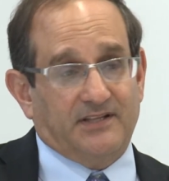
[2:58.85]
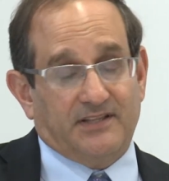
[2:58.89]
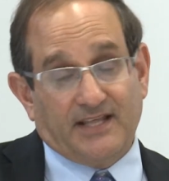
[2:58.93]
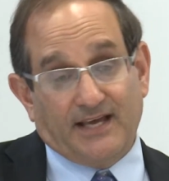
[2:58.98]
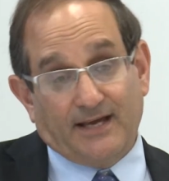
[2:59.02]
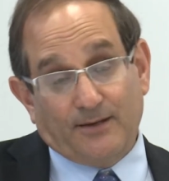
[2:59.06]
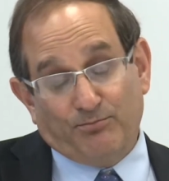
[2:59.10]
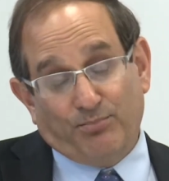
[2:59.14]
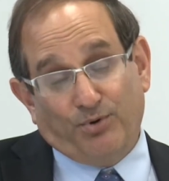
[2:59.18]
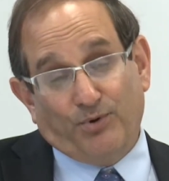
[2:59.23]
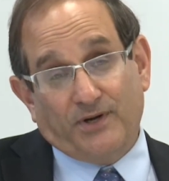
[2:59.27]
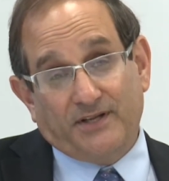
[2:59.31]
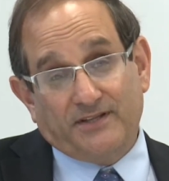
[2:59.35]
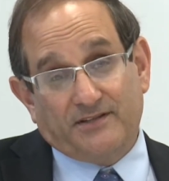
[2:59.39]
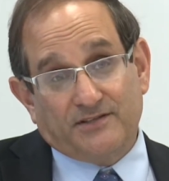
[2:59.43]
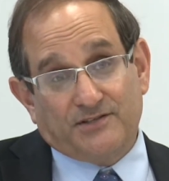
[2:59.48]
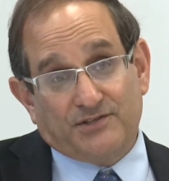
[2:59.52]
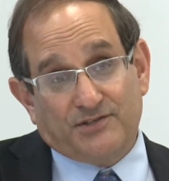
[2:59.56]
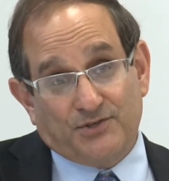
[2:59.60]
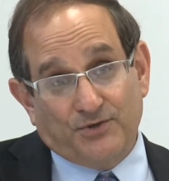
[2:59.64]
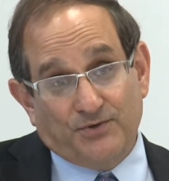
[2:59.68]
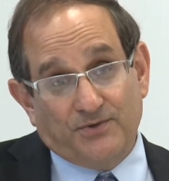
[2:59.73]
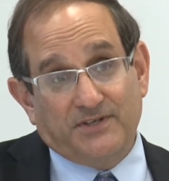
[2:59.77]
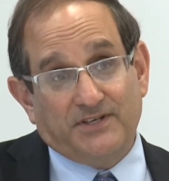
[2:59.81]
At that point, the
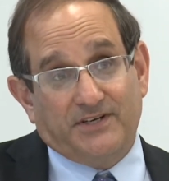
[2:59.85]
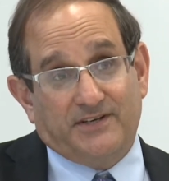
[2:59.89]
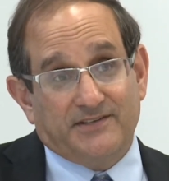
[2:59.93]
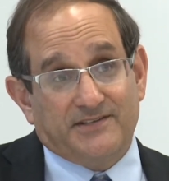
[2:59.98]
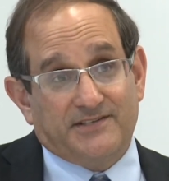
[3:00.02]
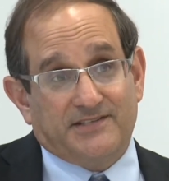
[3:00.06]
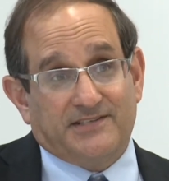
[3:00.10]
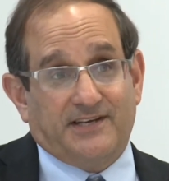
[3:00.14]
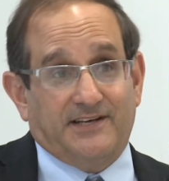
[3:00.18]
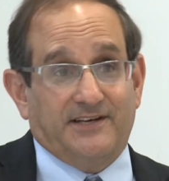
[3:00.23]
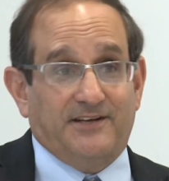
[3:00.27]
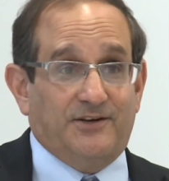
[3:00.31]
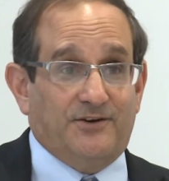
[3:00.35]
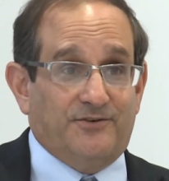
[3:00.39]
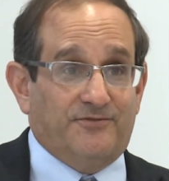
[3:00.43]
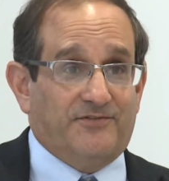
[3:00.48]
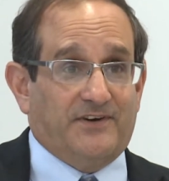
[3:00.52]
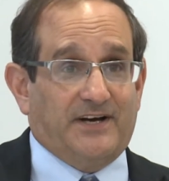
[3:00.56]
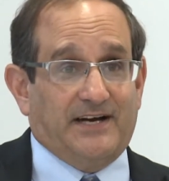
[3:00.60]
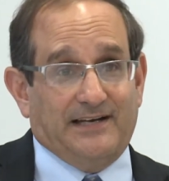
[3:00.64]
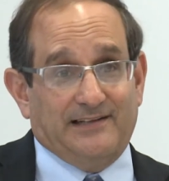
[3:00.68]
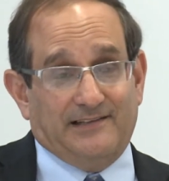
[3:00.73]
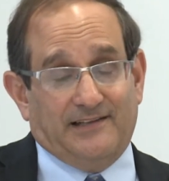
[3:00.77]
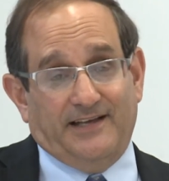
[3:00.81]
student could say, You're
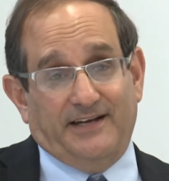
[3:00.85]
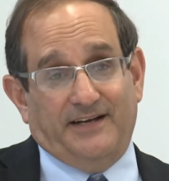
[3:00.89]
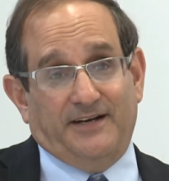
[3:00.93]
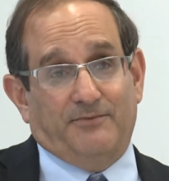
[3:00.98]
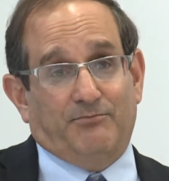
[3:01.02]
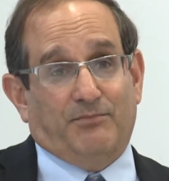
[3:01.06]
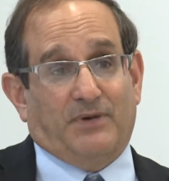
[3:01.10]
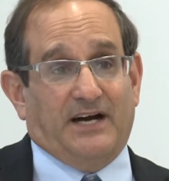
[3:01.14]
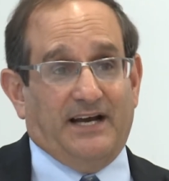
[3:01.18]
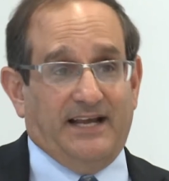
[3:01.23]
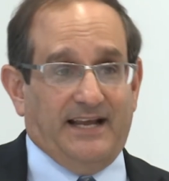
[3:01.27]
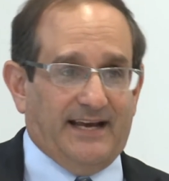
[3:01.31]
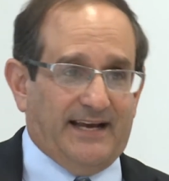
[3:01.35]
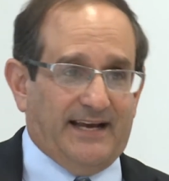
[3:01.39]
violating my